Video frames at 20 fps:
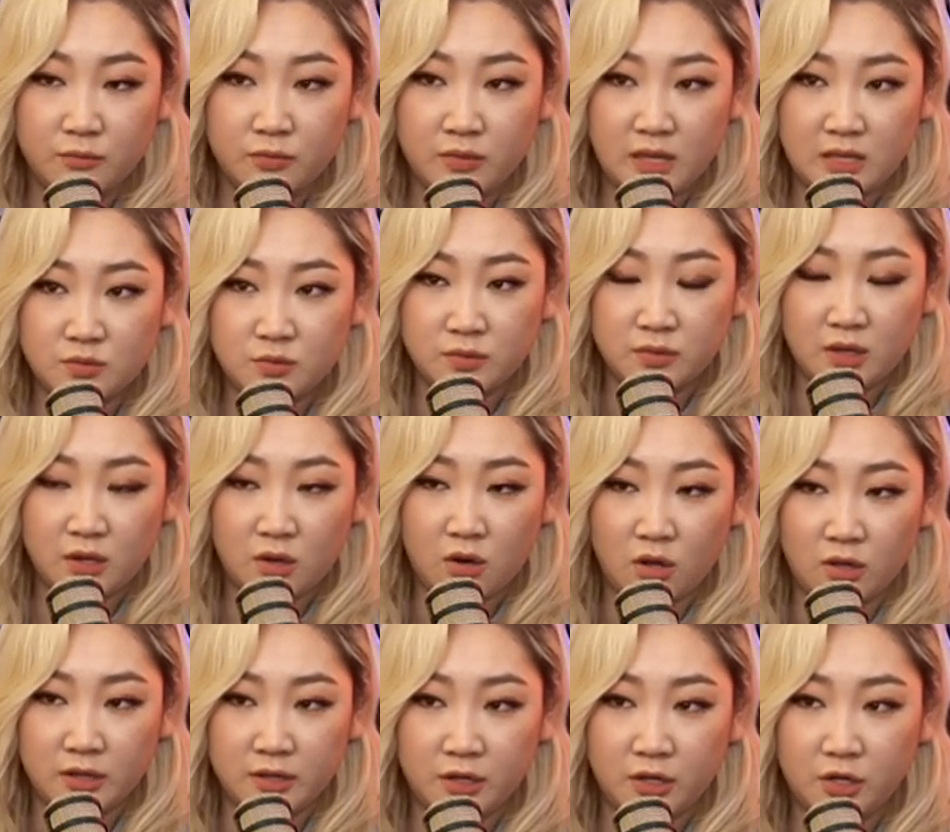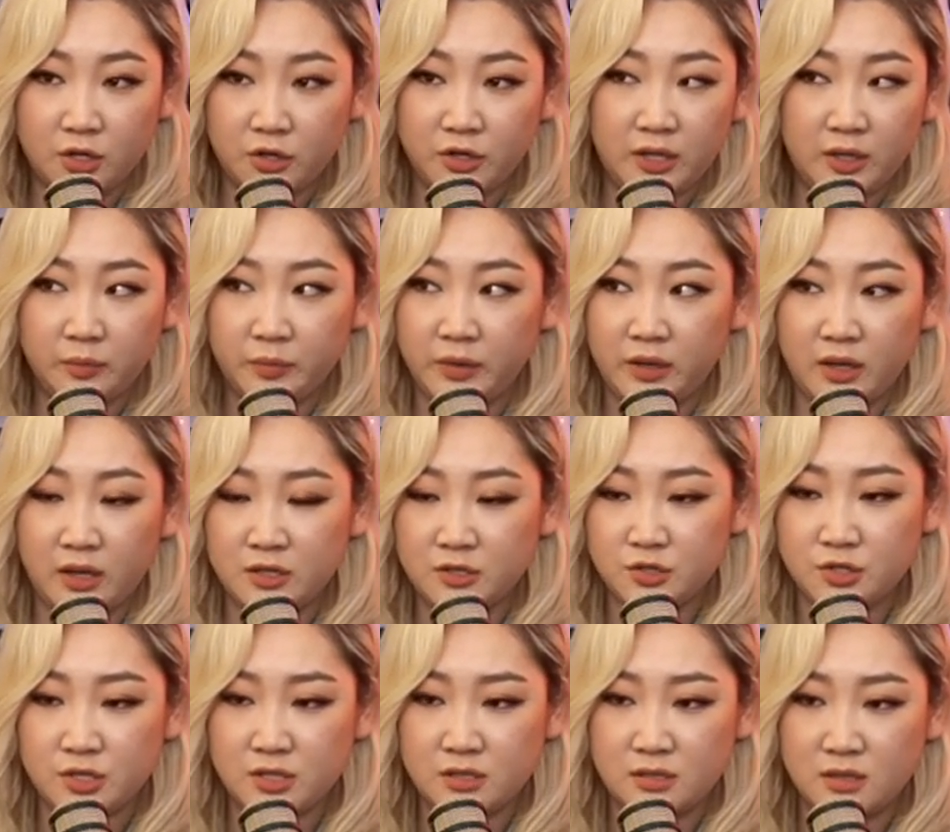That's what they call it in Korean, but it's
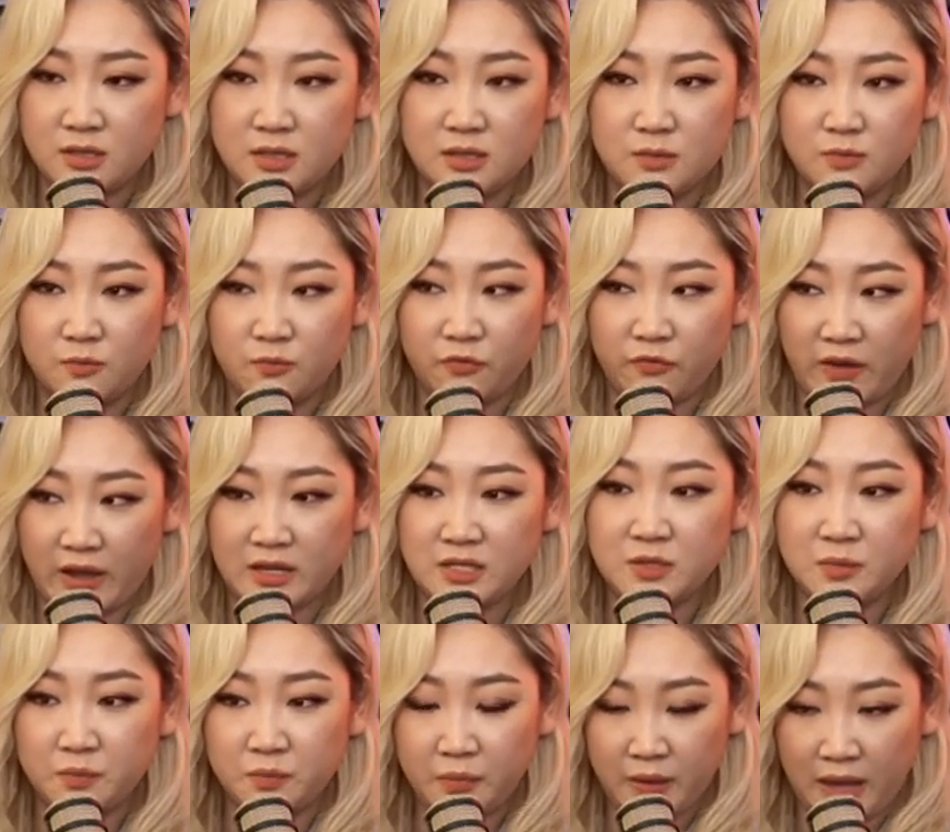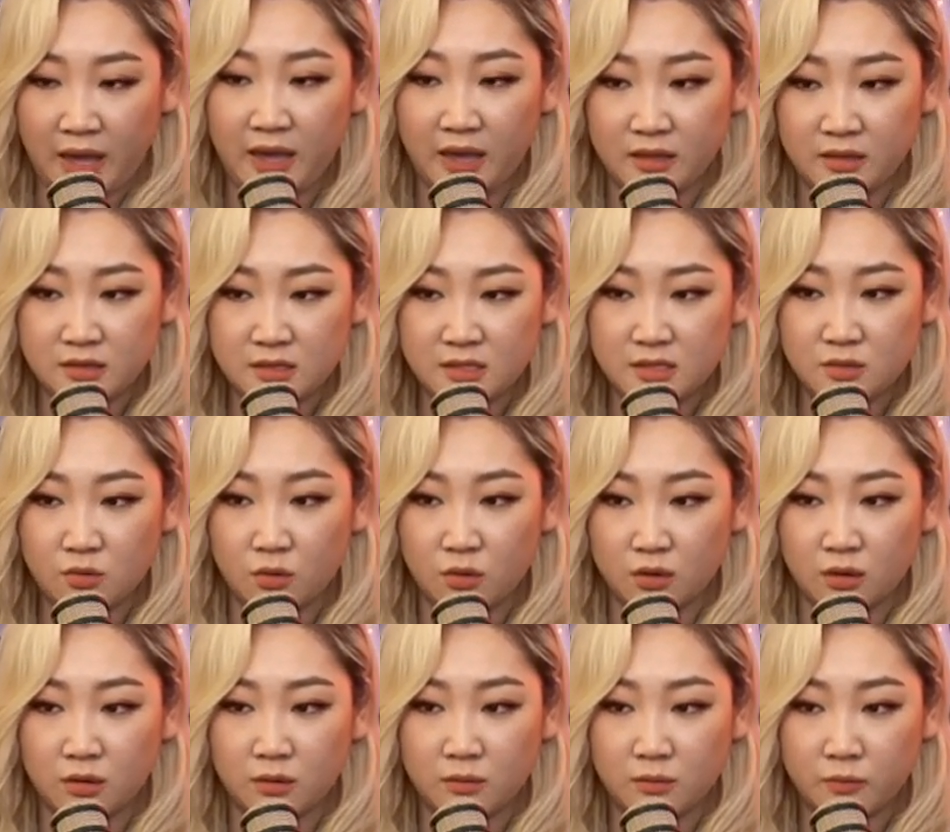just these phantom pains
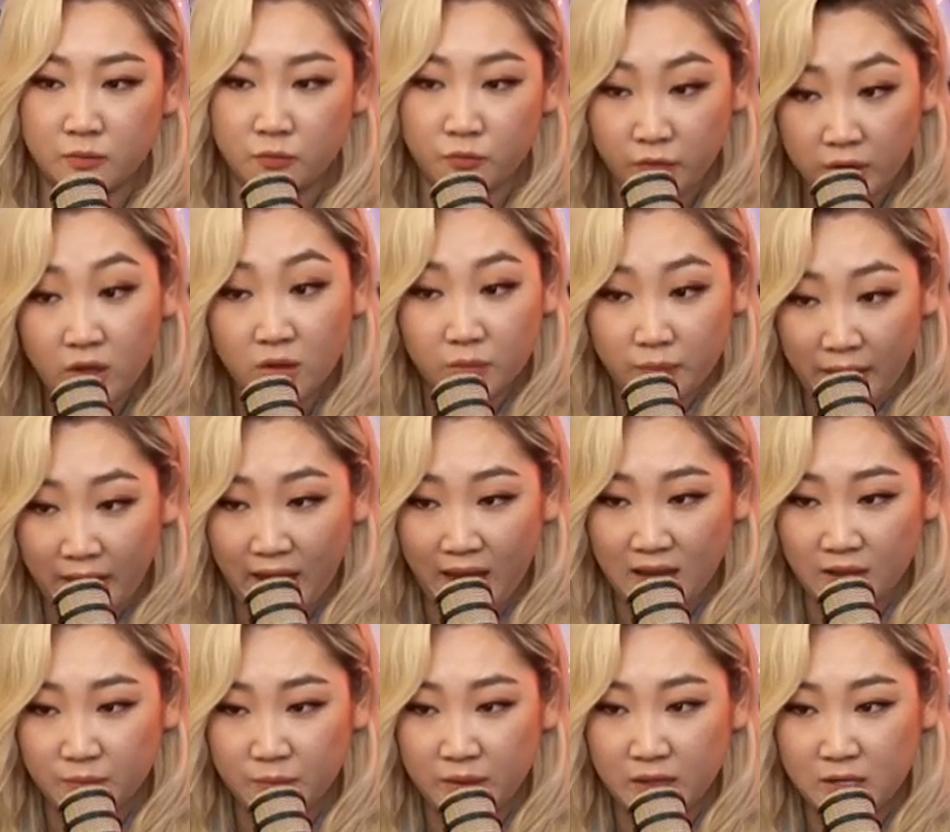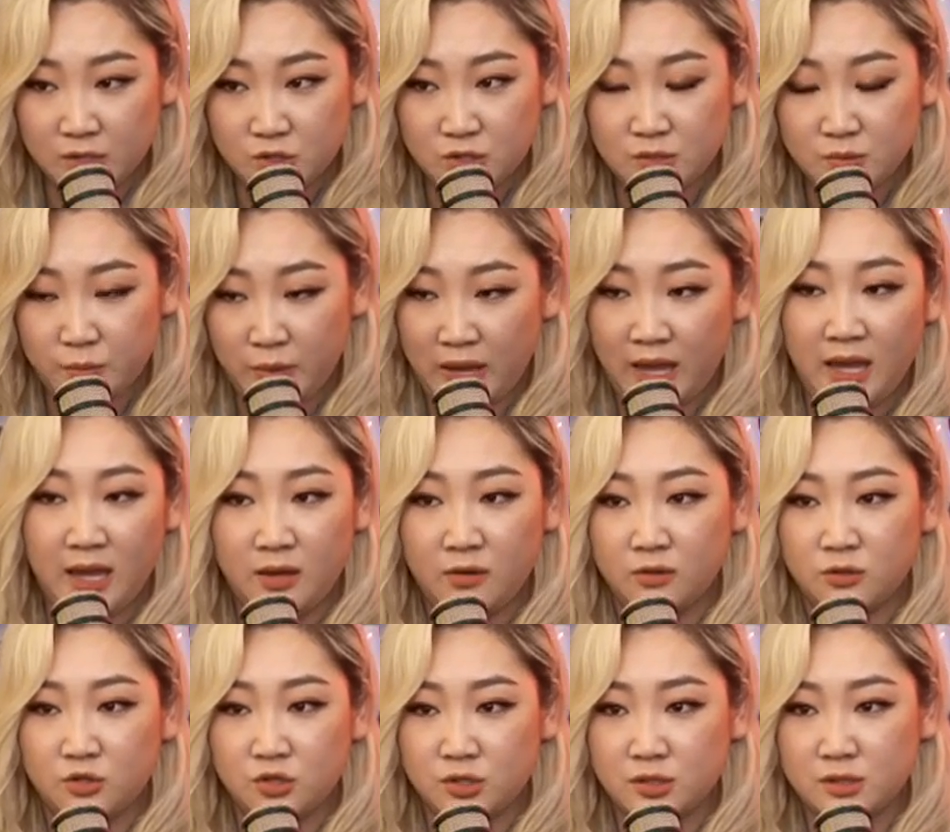or real pain, but it's just
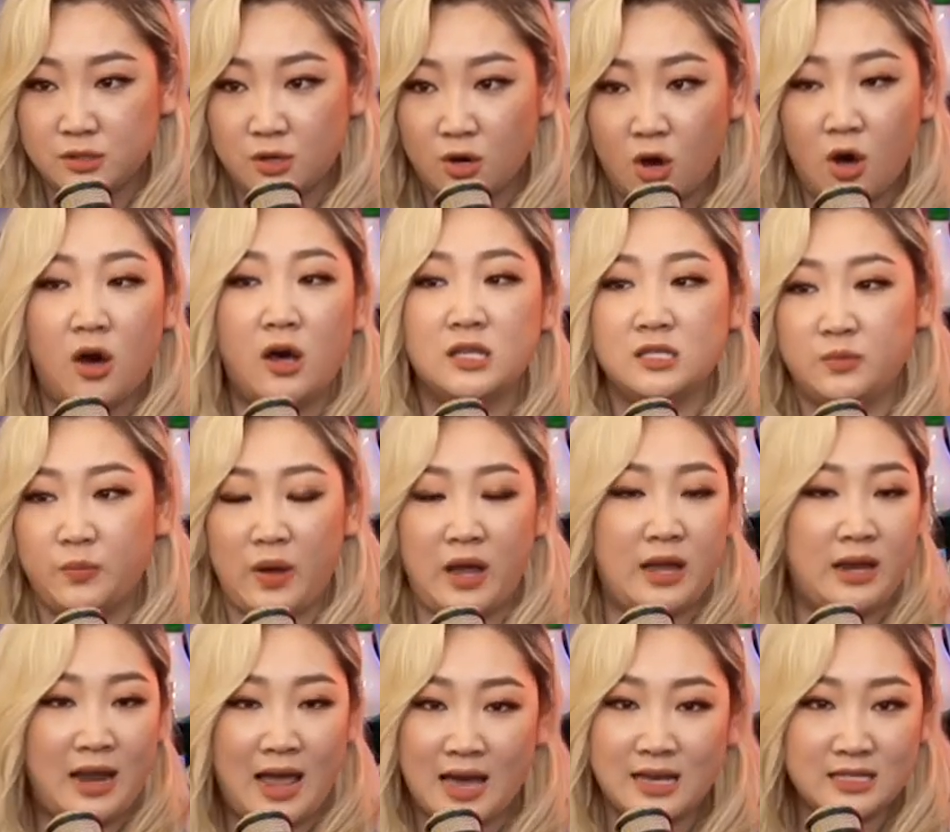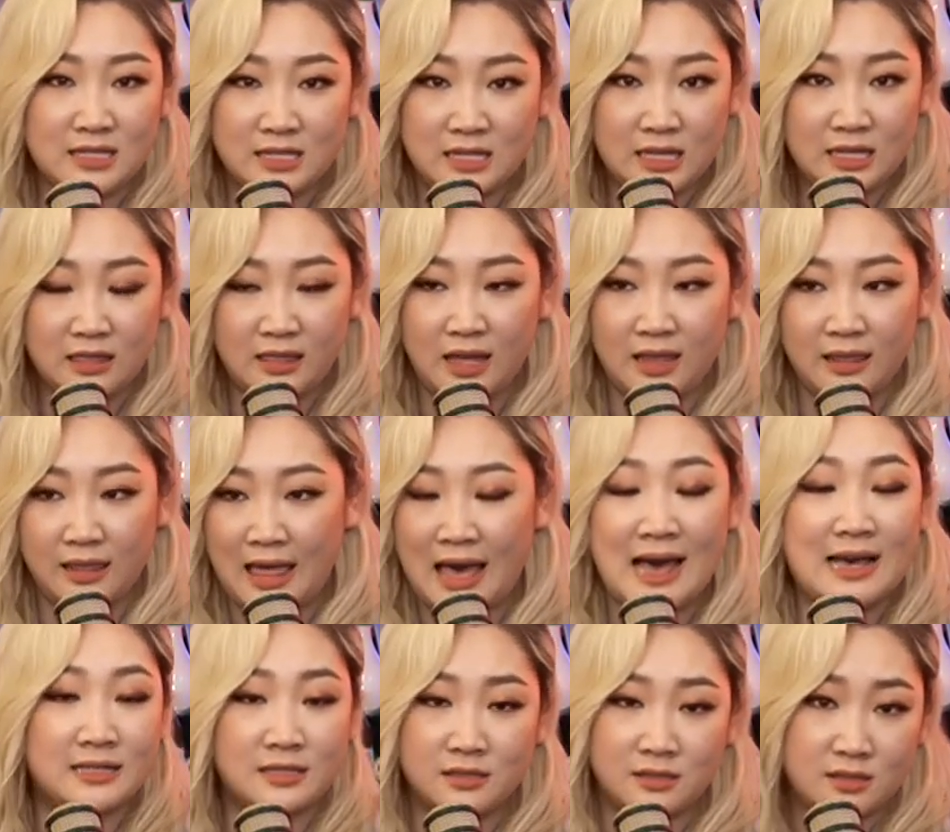pain just caused by an accident that
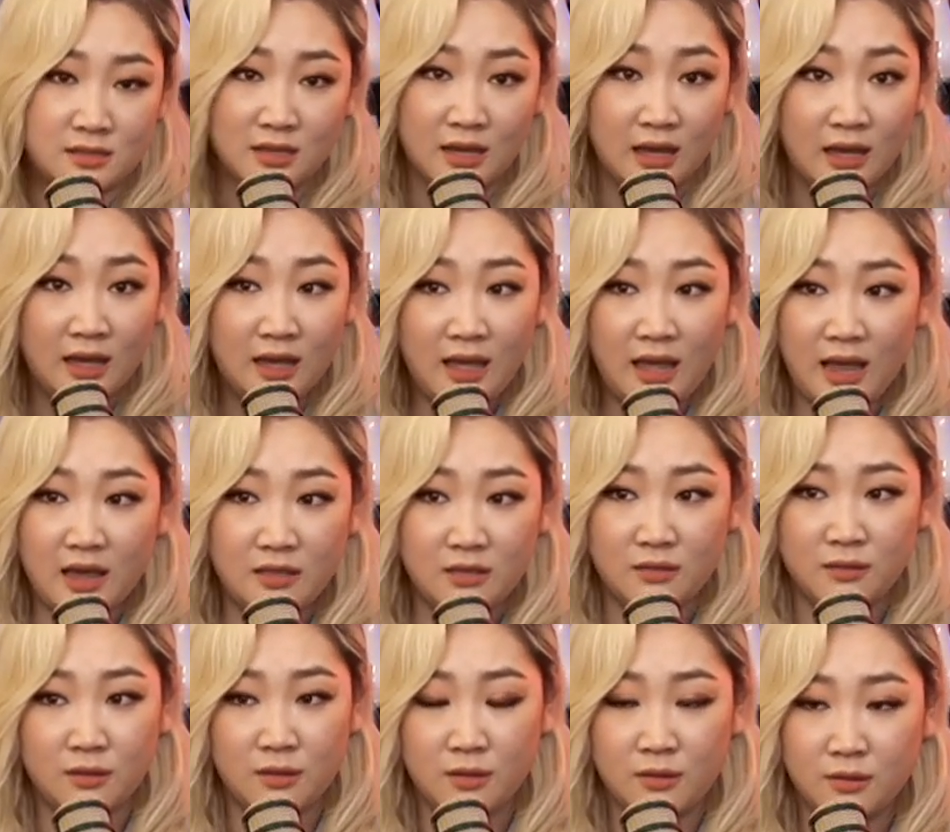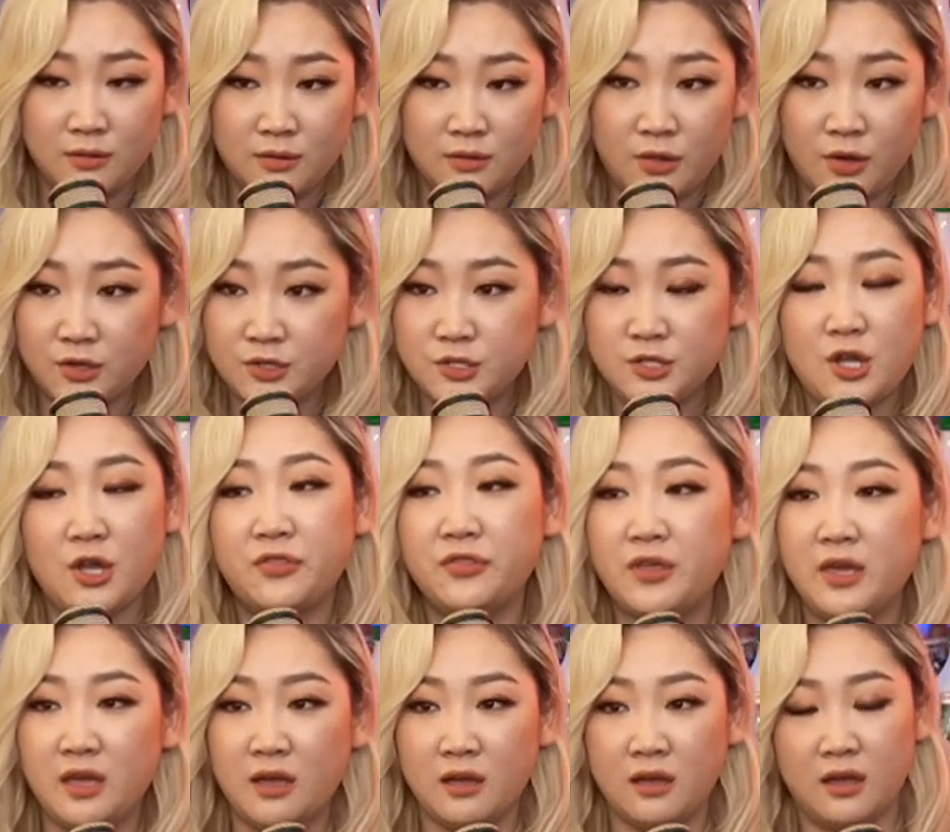lasts. And there's
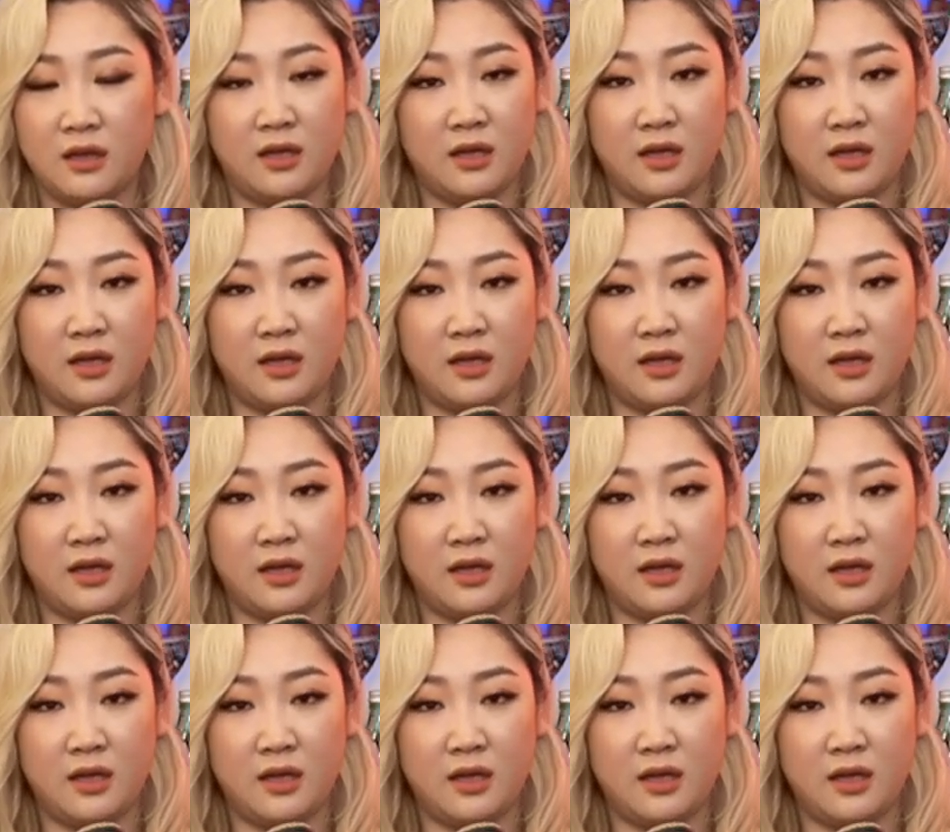nothing